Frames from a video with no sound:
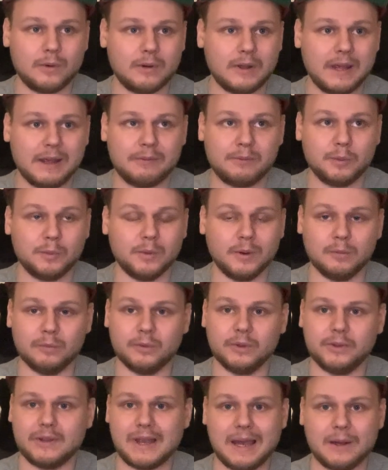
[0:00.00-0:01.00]
Everyone
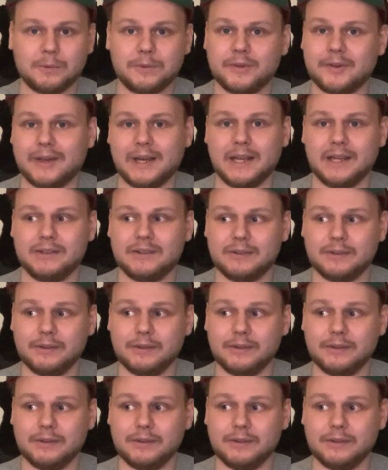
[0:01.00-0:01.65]
was outside.